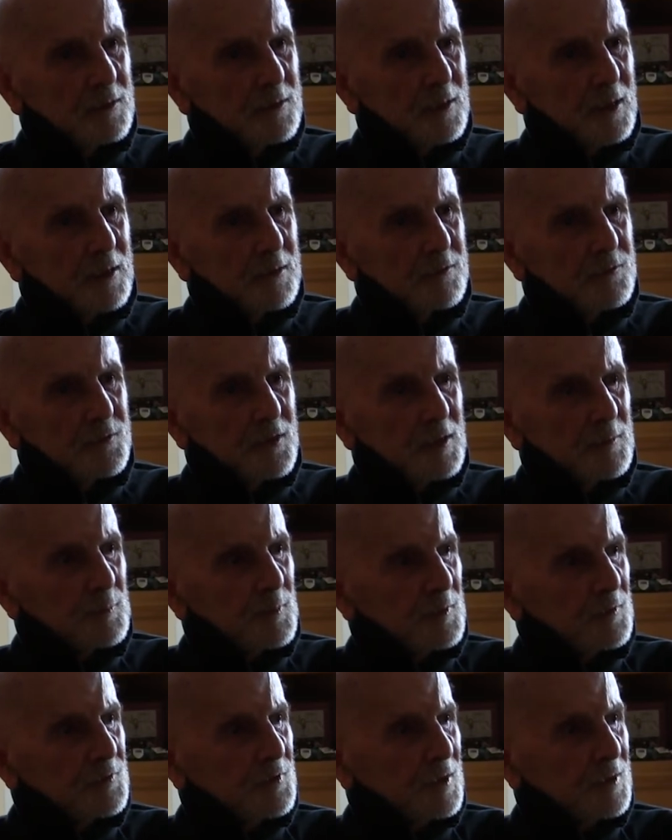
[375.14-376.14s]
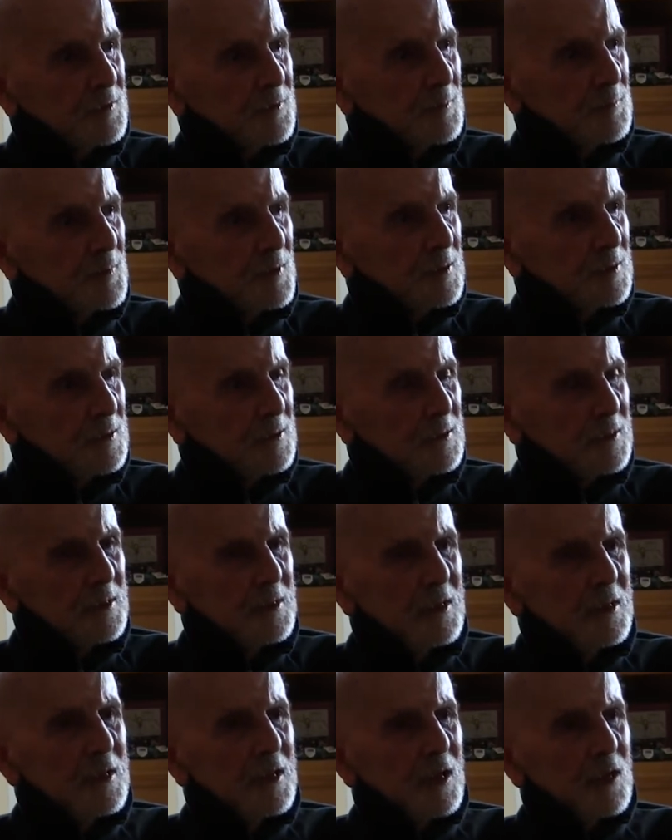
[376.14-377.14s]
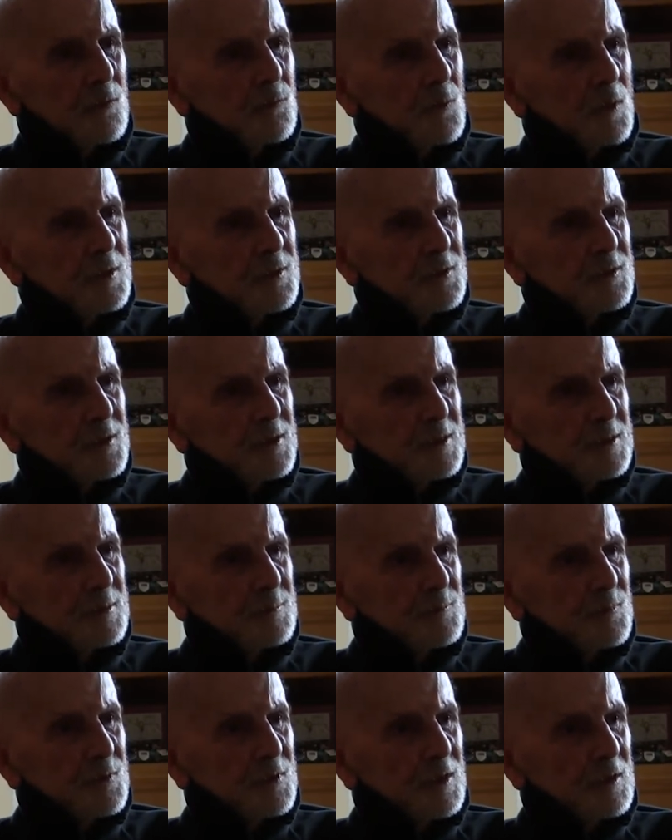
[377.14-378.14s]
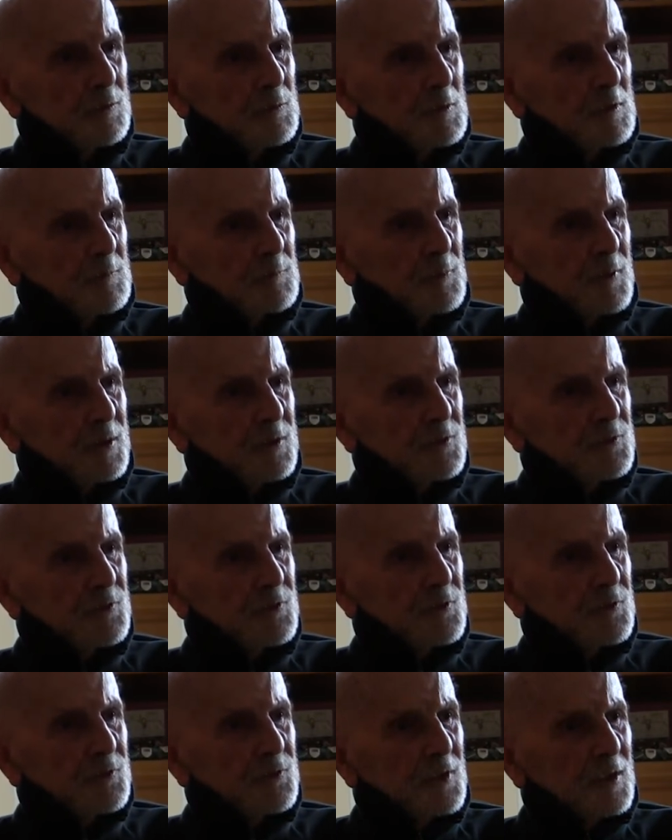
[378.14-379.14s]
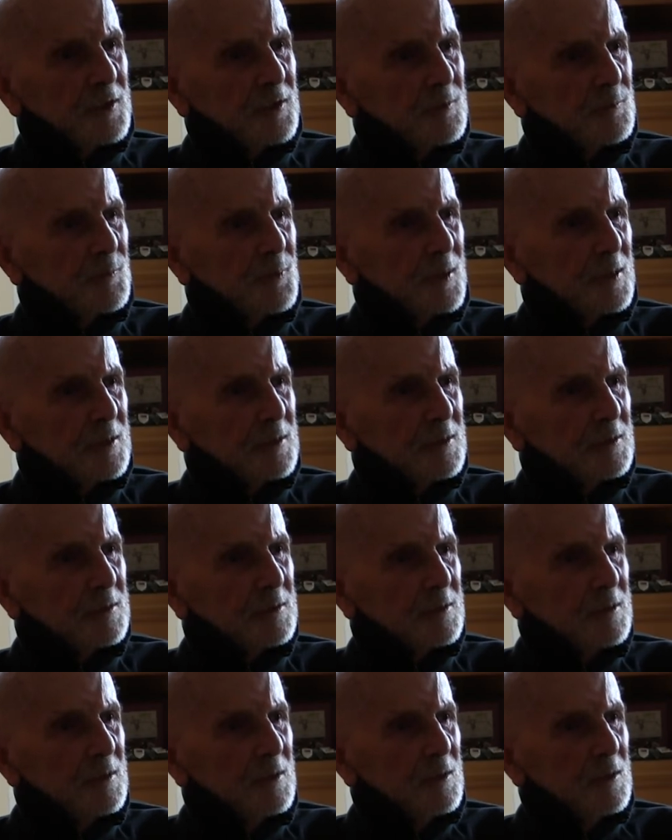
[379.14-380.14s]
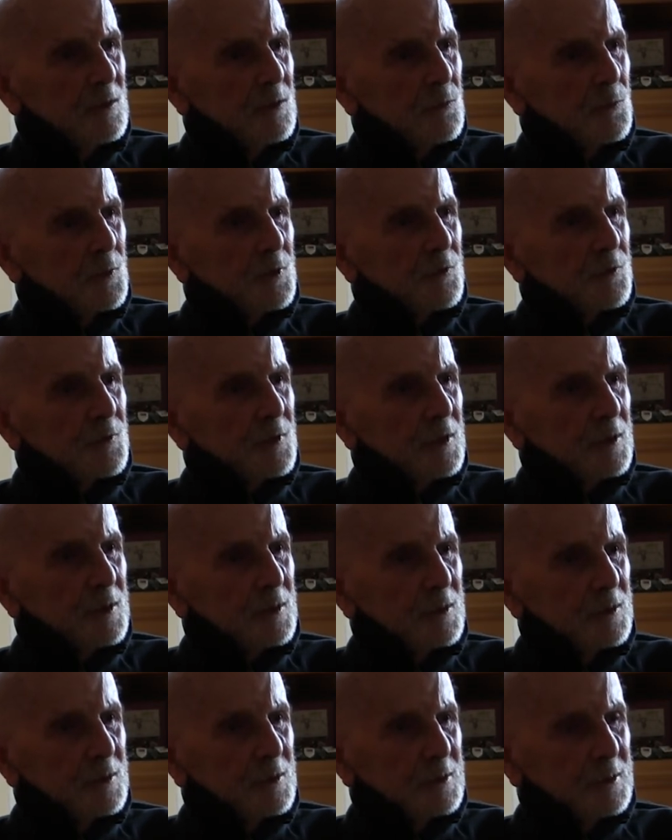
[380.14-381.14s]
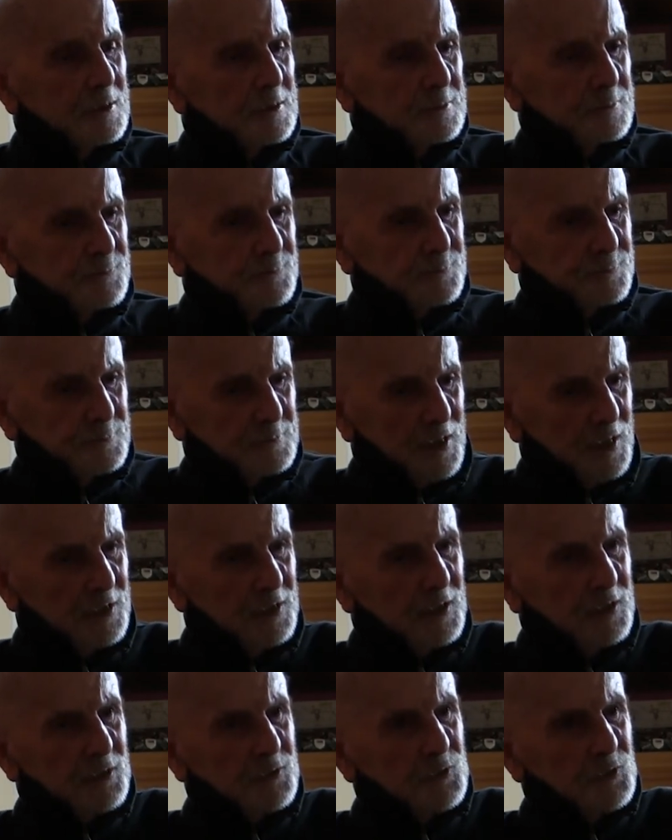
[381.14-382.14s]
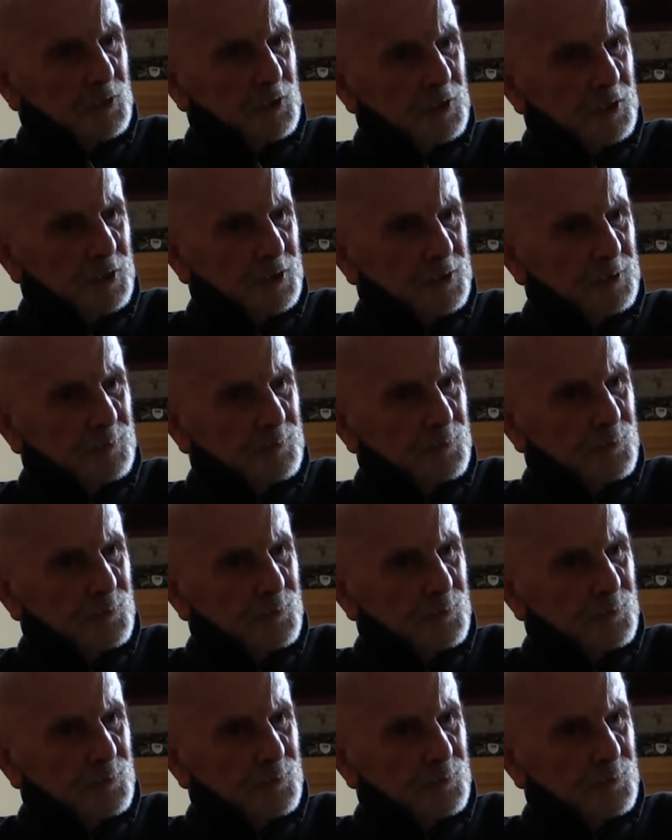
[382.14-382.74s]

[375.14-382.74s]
I sat beside the pilot. Wow. At one time, they replaced the second pilot with an engineer.